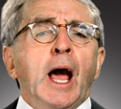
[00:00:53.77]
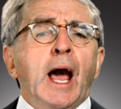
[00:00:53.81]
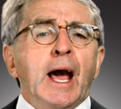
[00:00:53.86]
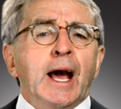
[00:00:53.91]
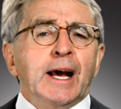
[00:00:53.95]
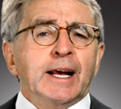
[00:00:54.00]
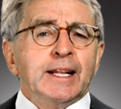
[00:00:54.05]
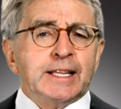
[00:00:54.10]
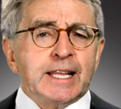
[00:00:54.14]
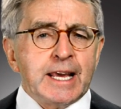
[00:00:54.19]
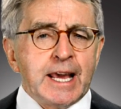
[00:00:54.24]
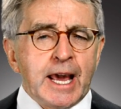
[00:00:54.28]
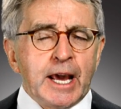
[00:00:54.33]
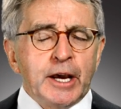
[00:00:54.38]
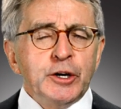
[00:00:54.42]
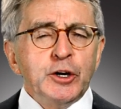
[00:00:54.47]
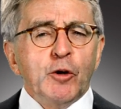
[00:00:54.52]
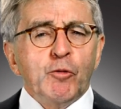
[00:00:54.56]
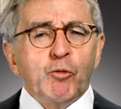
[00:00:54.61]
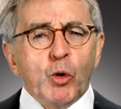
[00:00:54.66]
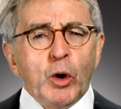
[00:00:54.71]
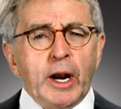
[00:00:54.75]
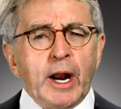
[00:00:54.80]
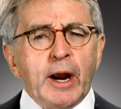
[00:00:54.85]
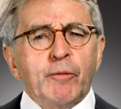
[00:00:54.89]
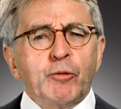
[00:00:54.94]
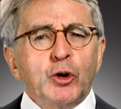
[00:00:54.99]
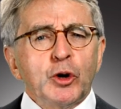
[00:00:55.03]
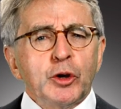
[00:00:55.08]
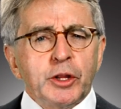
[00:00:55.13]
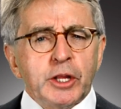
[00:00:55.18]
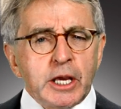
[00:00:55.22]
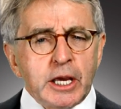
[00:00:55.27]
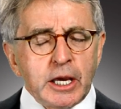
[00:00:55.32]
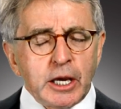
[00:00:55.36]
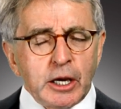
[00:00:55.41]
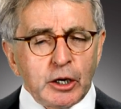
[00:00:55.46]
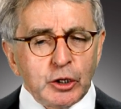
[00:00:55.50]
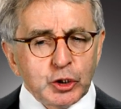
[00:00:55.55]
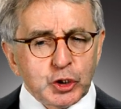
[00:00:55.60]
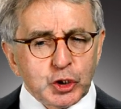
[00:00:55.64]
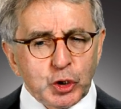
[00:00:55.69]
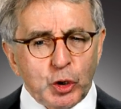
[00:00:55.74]
At the end of whatever the
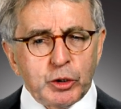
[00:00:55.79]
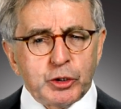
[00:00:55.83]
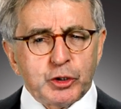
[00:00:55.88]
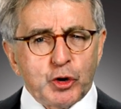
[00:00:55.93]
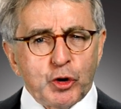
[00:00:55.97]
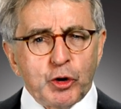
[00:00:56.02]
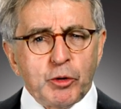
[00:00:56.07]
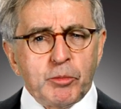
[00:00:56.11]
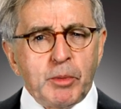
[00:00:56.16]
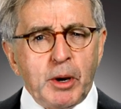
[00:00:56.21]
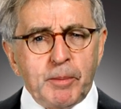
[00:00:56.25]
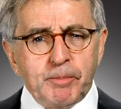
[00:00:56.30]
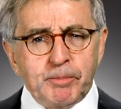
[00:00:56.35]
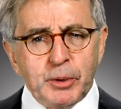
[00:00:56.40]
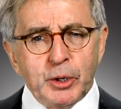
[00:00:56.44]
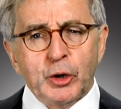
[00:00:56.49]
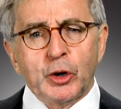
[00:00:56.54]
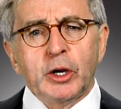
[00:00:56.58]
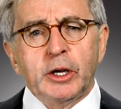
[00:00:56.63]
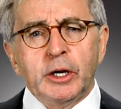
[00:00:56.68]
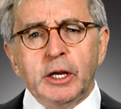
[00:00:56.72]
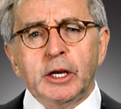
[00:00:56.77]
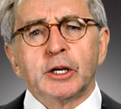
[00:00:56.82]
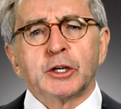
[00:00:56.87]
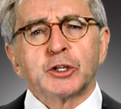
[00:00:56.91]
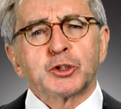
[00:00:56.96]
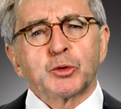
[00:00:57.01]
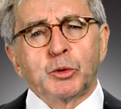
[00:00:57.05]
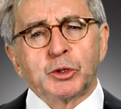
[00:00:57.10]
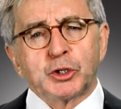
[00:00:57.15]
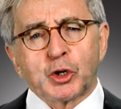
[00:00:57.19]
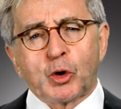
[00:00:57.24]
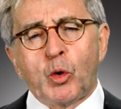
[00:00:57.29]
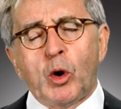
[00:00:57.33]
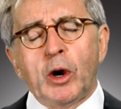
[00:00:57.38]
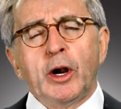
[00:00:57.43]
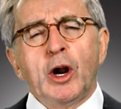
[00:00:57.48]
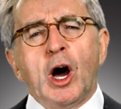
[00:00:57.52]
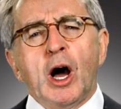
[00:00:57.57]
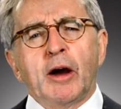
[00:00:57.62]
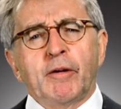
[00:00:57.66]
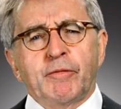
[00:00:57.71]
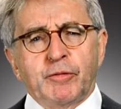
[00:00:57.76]
short-term period is, which quite
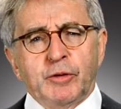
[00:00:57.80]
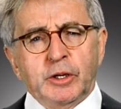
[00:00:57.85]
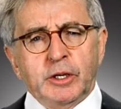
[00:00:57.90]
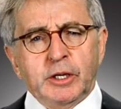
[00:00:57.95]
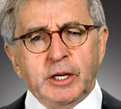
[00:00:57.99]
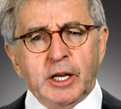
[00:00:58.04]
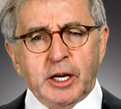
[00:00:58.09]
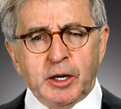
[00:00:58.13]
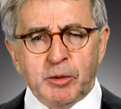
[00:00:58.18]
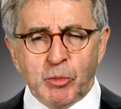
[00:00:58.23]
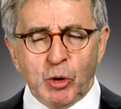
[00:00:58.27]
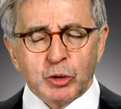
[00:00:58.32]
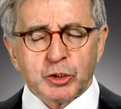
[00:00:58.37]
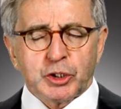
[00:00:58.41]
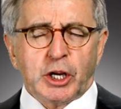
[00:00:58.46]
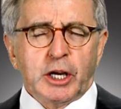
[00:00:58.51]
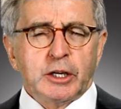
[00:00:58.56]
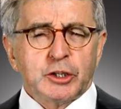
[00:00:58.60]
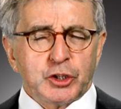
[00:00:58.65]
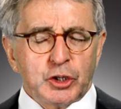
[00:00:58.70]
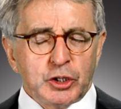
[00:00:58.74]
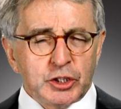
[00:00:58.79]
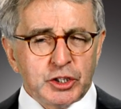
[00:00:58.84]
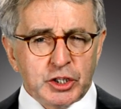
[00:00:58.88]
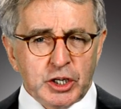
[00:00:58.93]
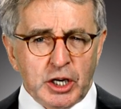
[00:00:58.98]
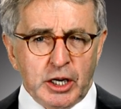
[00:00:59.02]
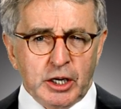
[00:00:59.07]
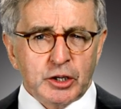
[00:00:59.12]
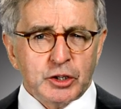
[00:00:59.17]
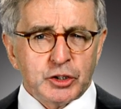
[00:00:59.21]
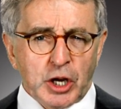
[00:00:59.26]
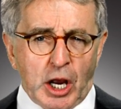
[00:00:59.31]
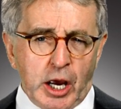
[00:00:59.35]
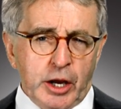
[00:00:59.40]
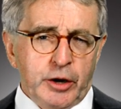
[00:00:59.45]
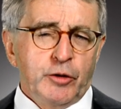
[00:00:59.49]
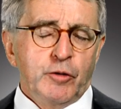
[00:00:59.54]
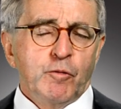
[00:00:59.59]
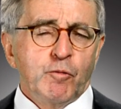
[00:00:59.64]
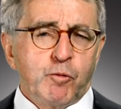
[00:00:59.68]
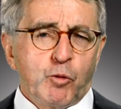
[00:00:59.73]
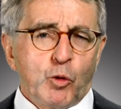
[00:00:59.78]
often, and in most cases is
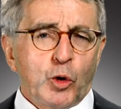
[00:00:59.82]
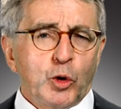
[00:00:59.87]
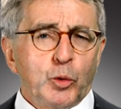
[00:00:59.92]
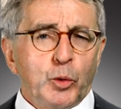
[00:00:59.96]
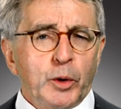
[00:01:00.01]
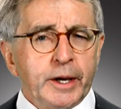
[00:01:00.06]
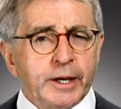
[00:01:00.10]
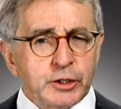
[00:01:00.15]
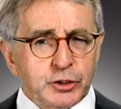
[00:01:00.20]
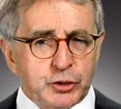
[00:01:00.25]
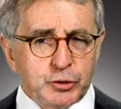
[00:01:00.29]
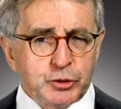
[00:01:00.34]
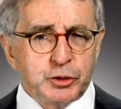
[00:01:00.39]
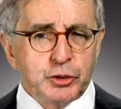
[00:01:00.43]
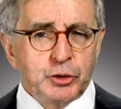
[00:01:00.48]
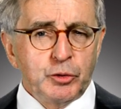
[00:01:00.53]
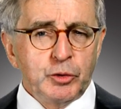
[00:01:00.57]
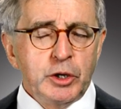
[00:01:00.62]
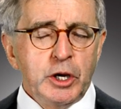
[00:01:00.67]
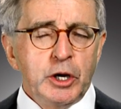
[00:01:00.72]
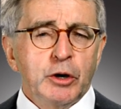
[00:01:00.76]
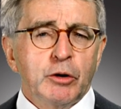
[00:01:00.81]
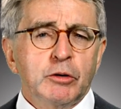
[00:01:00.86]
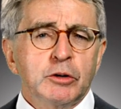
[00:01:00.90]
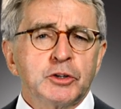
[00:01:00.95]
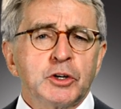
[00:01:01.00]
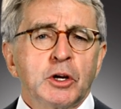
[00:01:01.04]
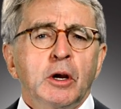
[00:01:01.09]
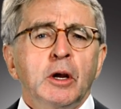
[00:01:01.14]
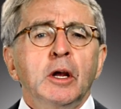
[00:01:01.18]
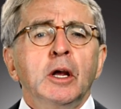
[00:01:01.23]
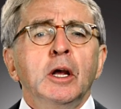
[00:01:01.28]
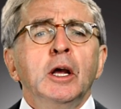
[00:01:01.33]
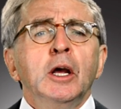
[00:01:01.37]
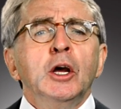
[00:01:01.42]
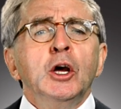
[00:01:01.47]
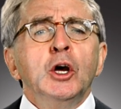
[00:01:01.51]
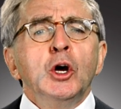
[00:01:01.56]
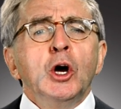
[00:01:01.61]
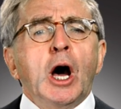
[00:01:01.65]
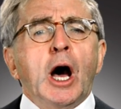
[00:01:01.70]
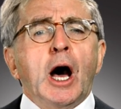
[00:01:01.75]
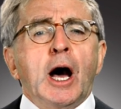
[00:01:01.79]
104 weeks or 2 years,
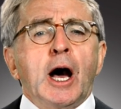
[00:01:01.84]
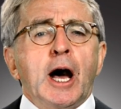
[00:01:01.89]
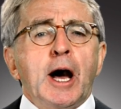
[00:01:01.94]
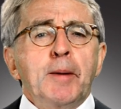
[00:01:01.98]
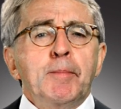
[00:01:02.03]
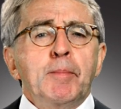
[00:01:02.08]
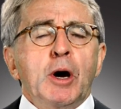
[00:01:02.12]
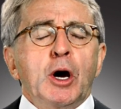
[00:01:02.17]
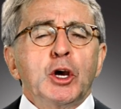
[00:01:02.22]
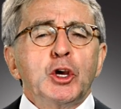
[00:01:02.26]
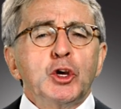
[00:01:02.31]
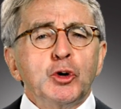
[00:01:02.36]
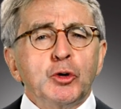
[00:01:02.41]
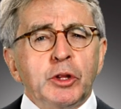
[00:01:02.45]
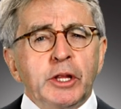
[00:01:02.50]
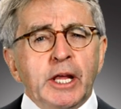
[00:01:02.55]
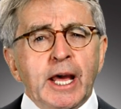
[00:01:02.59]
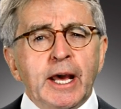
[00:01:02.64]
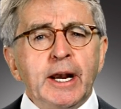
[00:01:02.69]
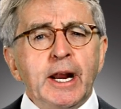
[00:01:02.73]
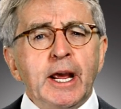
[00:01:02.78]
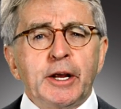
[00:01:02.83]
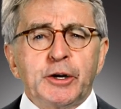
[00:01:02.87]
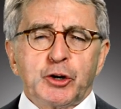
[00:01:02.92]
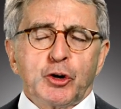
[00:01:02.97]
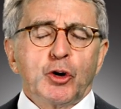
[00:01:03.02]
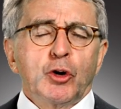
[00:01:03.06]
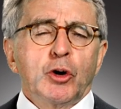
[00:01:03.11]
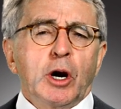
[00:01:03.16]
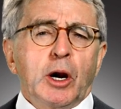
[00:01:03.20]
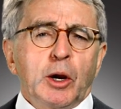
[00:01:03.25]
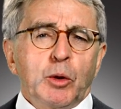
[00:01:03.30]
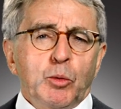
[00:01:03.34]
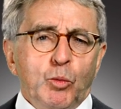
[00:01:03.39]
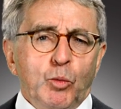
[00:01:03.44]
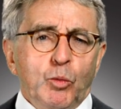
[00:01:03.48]
you then enter